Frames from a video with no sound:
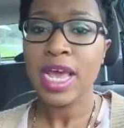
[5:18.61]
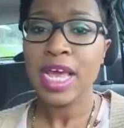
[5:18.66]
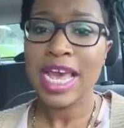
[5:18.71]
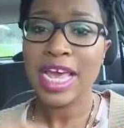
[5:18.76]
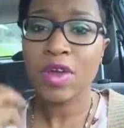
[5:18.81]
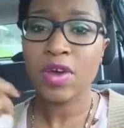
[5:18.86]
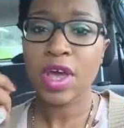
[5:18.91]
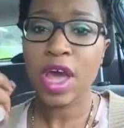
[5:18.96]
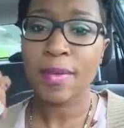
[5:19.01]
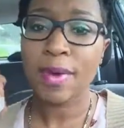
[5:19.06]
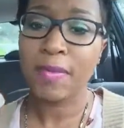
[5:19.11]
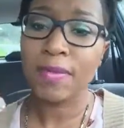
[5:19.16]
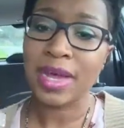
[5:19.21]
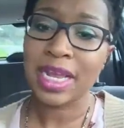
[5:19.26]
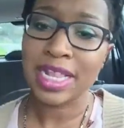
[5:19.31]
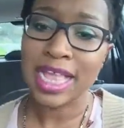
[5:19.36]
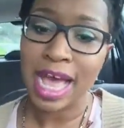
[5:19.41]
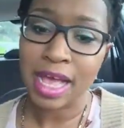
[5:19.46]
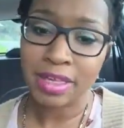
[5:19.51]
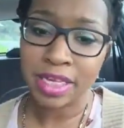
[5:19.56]
and you come up
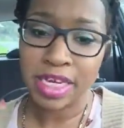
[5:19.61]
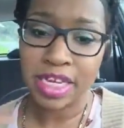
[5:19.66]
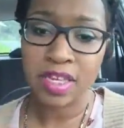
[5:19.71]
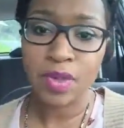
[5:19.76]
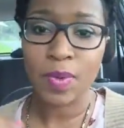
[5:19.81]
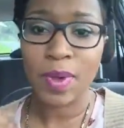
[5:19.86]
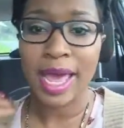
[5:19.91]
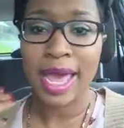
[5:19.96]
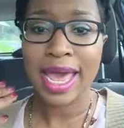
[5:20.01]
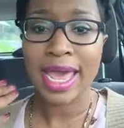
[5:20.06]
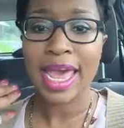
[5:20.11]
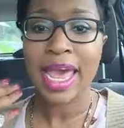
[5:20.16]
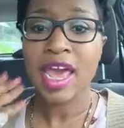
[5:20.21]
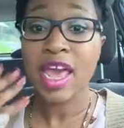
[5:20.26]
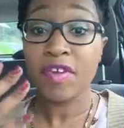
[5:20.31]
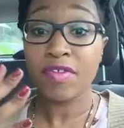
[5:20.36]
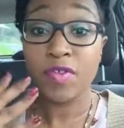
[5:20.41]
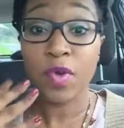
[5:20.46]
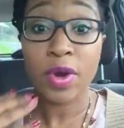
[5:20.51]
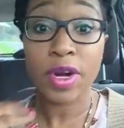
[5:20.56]
with 1,000 this way,
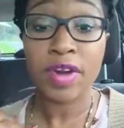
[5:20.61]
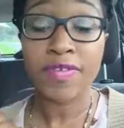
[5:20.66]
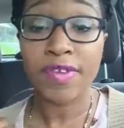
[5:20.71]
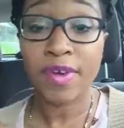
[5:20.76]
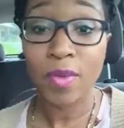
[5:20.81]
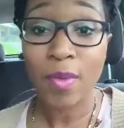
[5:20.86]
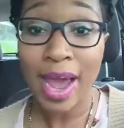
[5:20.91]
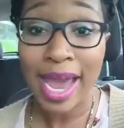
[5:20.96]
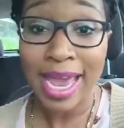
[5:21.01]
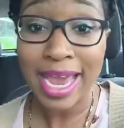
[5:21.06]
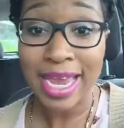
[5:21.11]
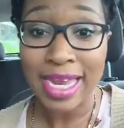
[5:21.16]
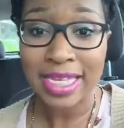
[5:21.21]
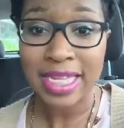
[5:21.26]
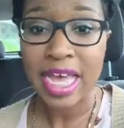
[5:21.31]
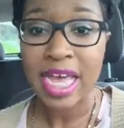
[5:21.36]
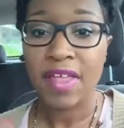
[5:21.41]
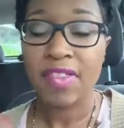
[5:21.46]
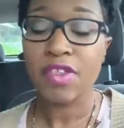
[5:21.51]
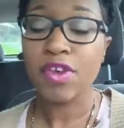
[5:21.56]
4 different ways,
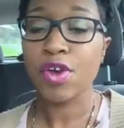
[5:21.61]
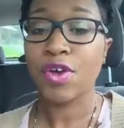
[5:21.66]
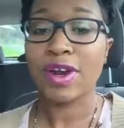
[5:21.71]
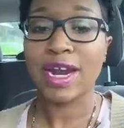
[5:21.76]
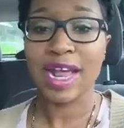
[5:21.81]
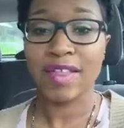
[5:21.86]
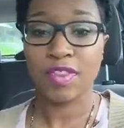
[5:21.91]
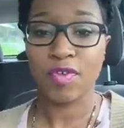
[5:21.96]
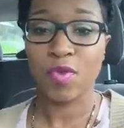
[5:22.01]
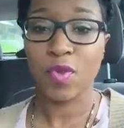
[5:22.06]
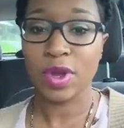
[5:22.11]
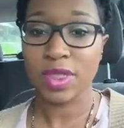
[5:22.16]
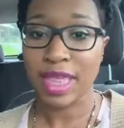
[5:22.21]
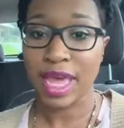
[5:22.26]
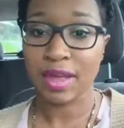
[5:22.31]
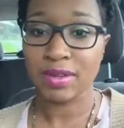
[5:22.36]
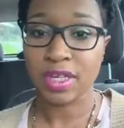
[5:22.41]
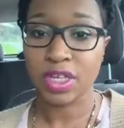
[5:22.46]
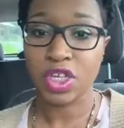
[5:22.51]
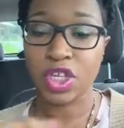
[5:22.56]
then you're going to have the 4,000.